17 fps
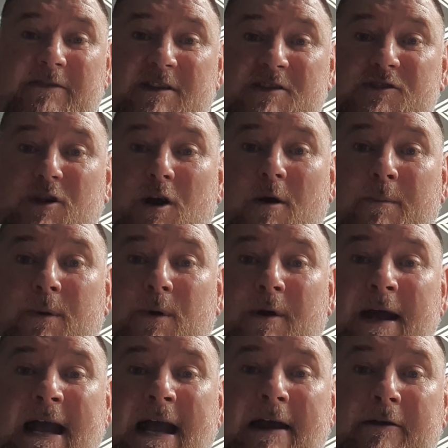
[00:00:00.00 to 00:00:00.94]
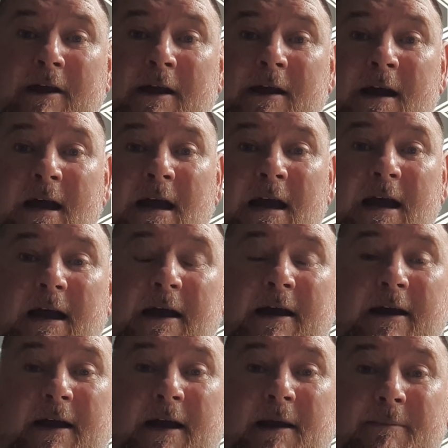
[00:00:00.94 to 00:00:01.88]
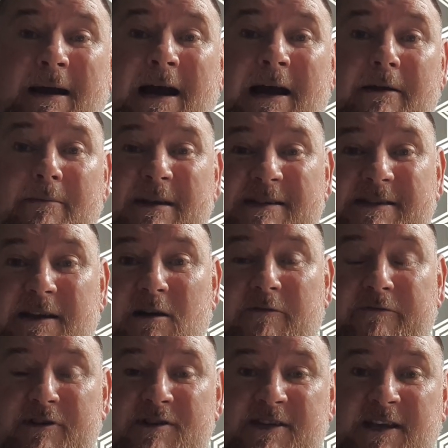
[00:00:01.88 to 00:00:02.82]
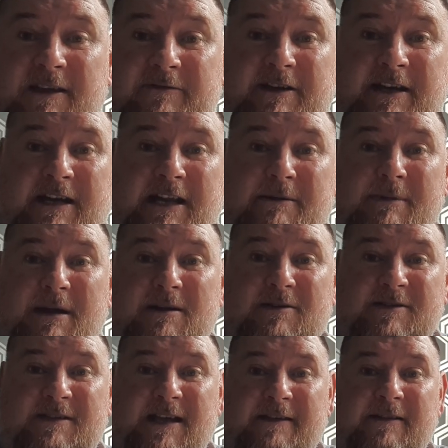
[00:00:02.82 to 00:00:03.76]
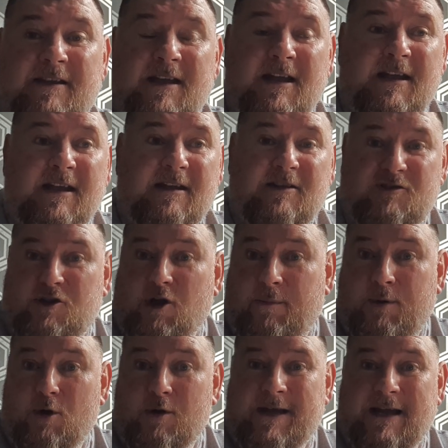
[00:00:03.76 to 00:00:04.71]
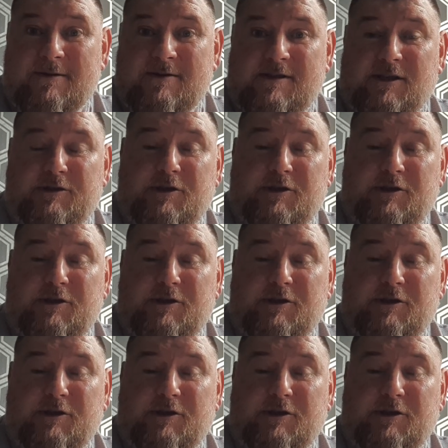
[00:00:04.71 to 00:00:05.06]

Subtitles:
the Stockport area. I myself received an email saying Stockport Council are